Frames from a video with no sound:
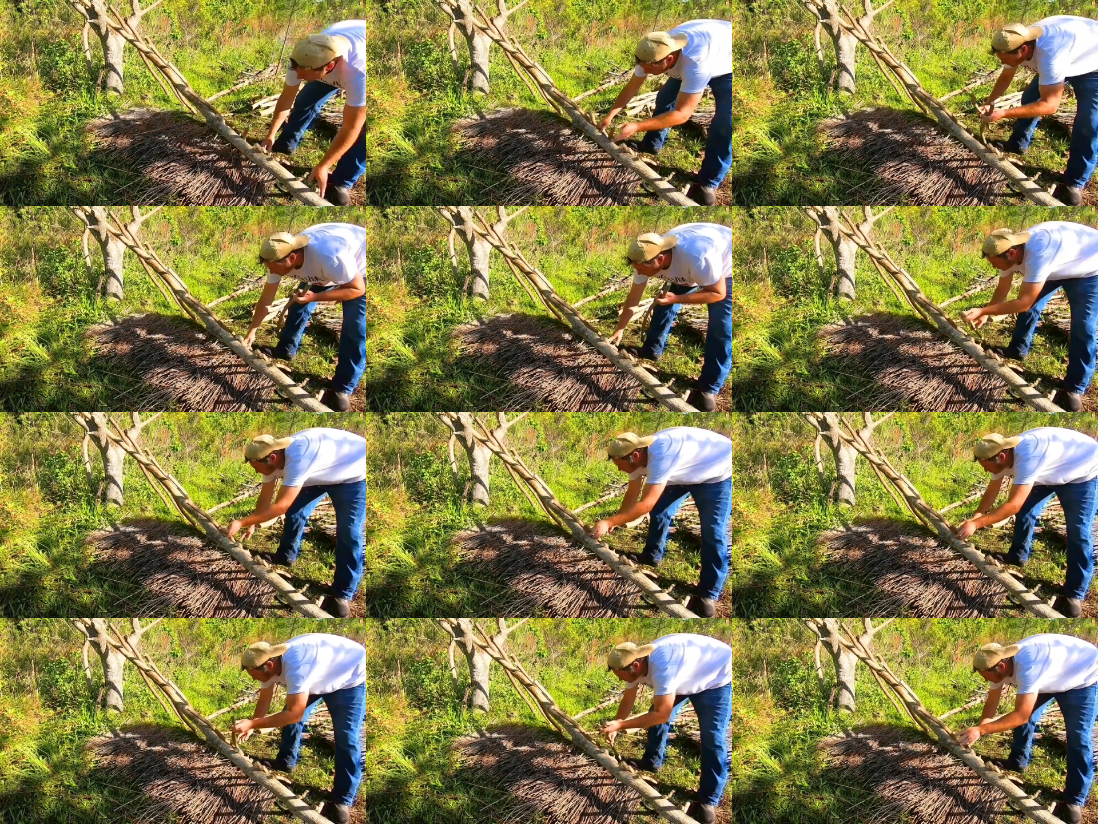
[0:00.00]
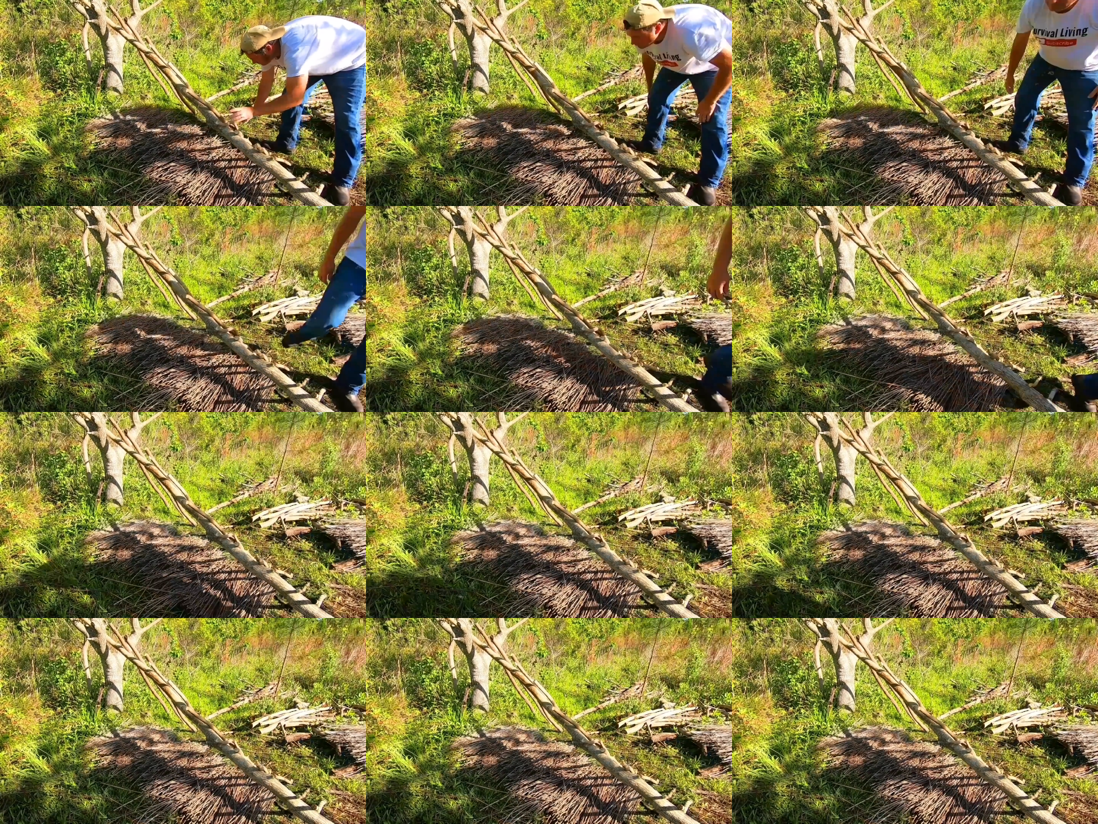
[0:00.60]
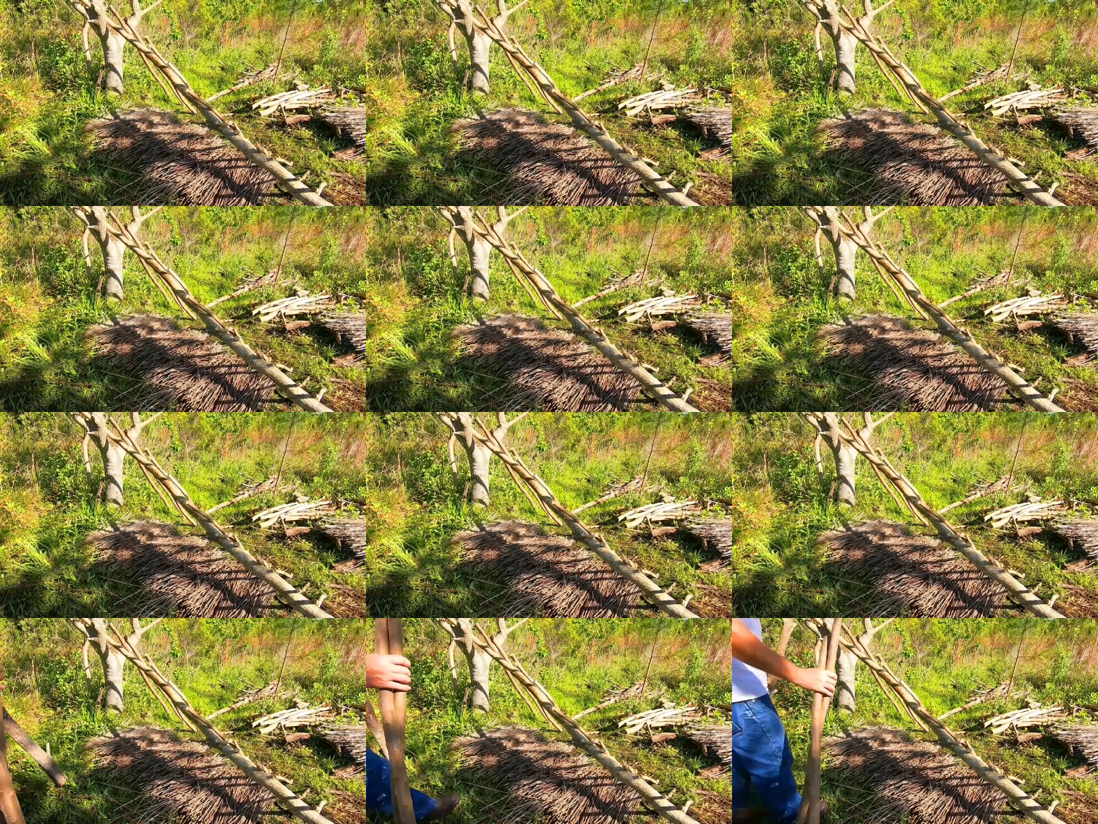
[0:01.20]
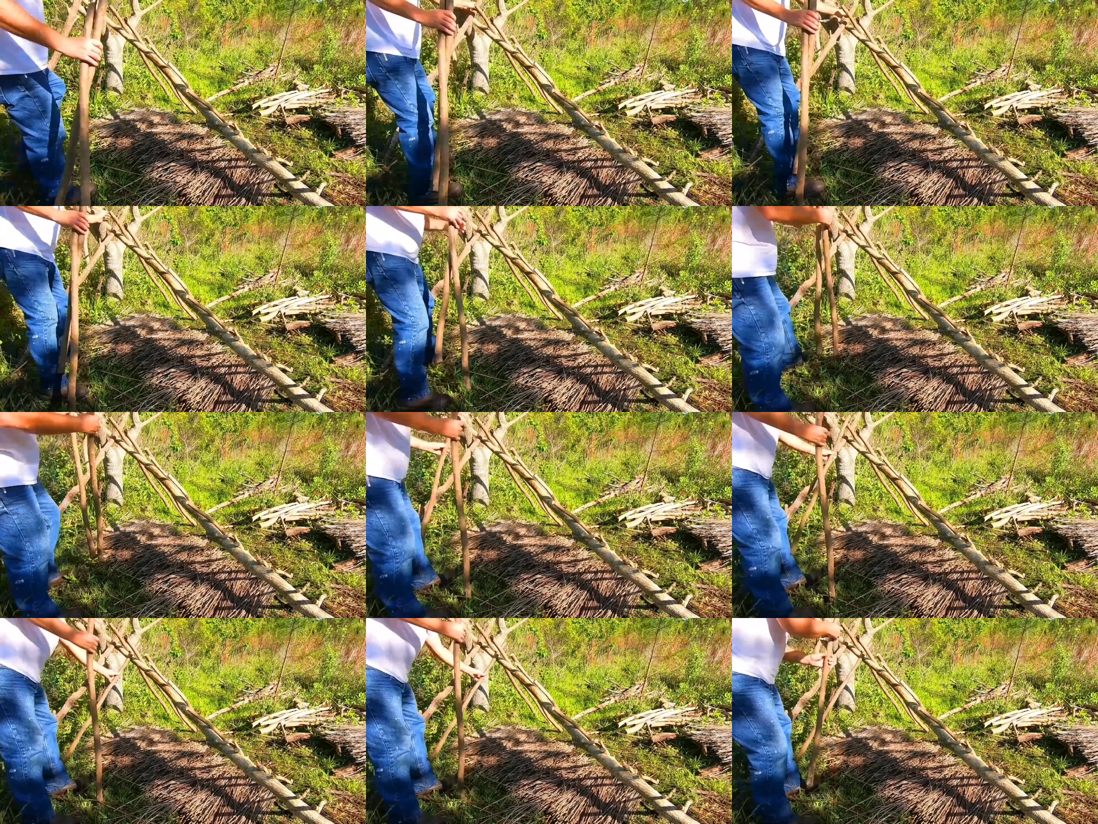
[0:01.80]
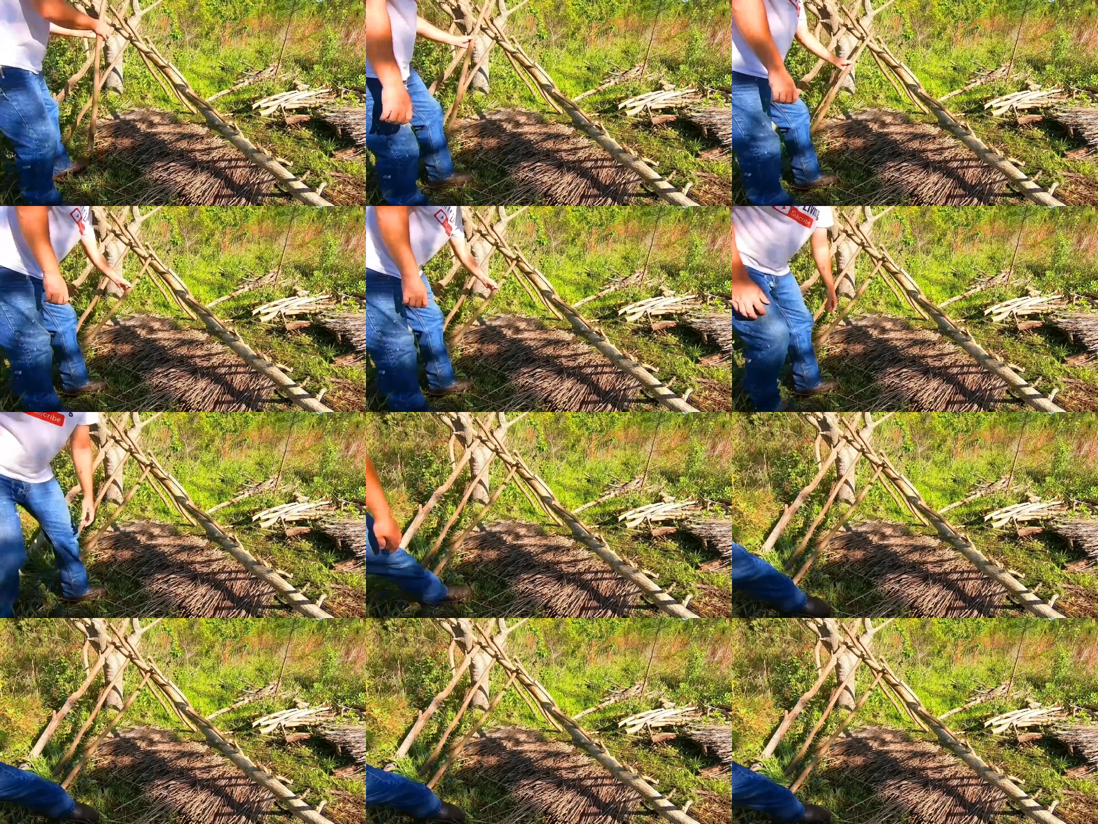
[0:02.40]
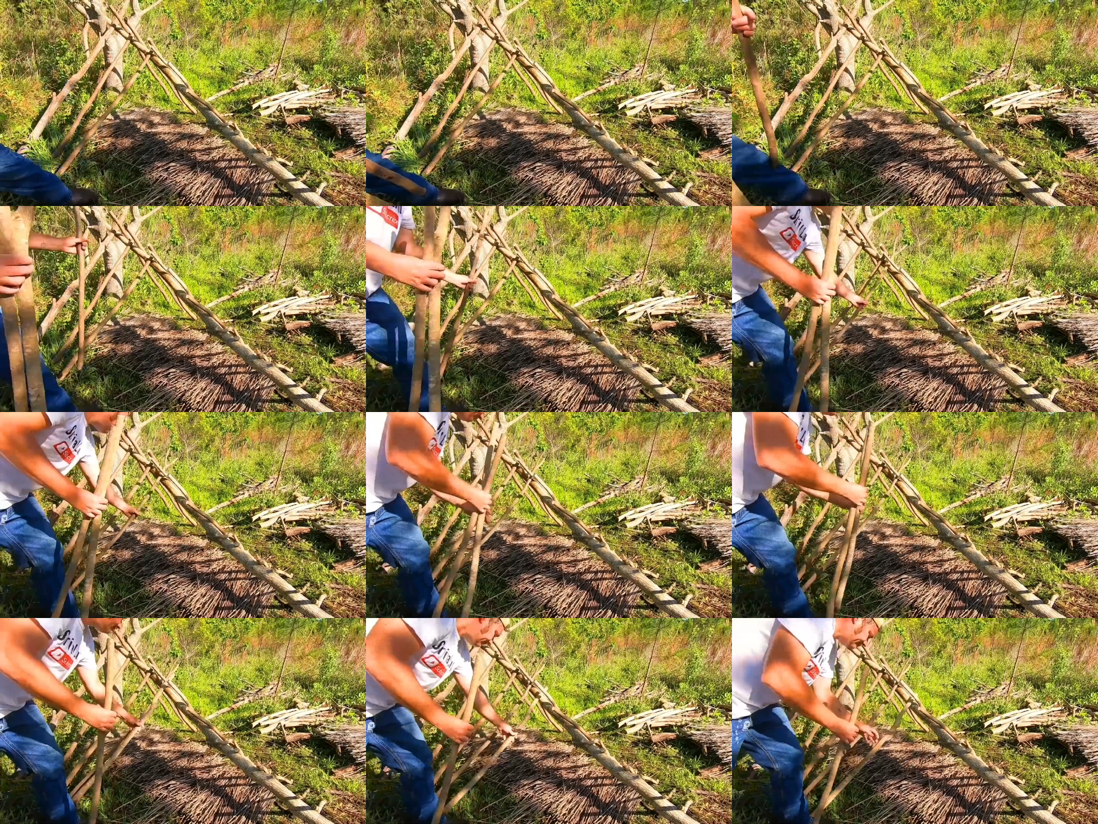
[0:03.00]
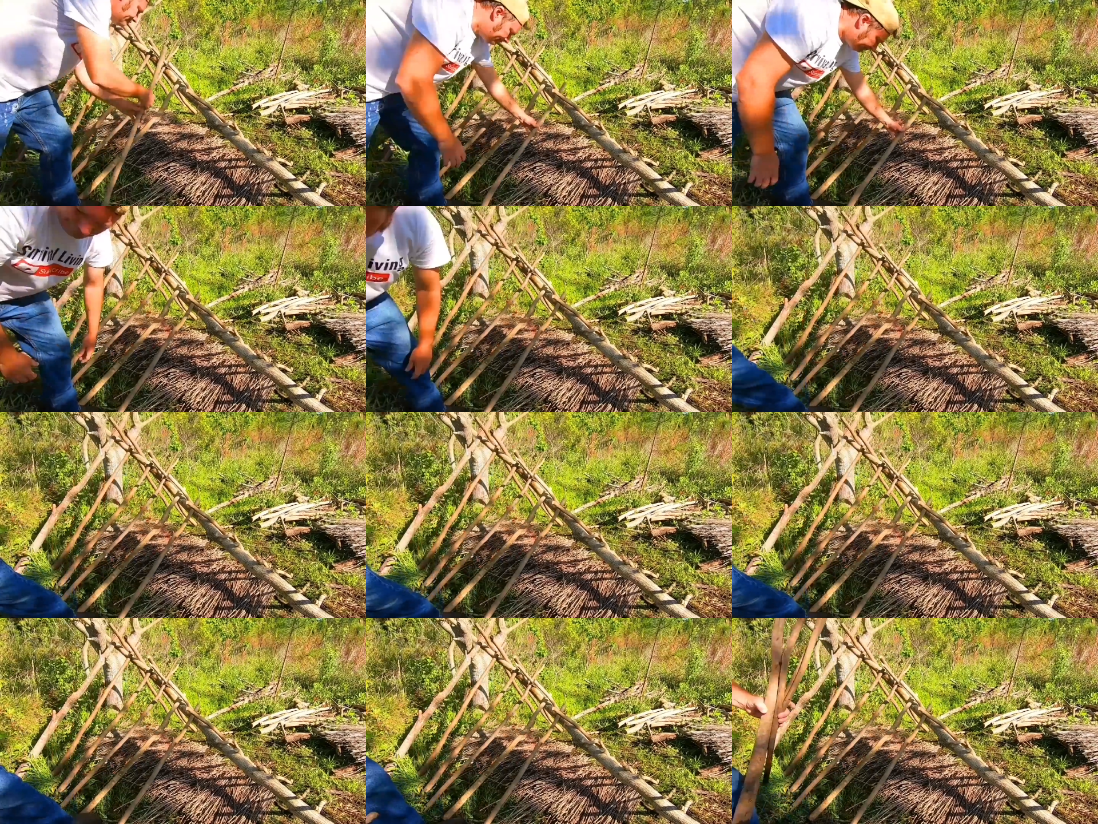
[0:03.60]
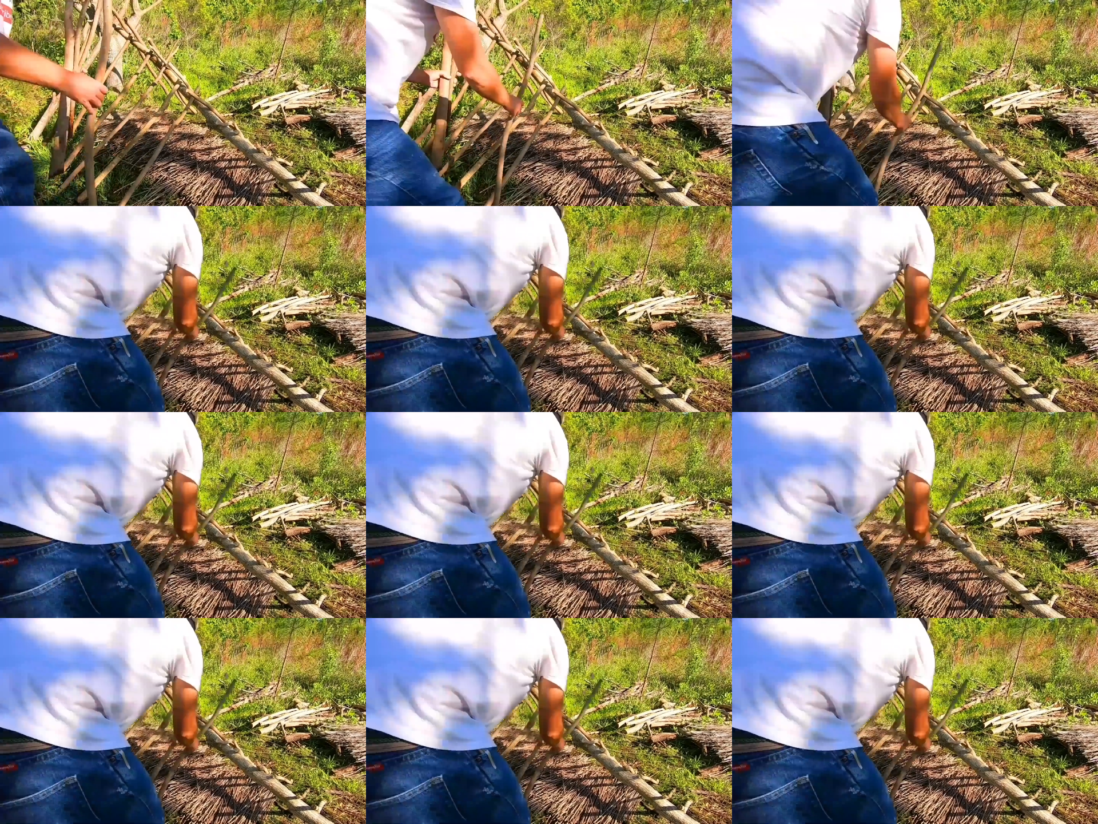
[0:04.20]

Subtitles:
[unreadable: no face in view]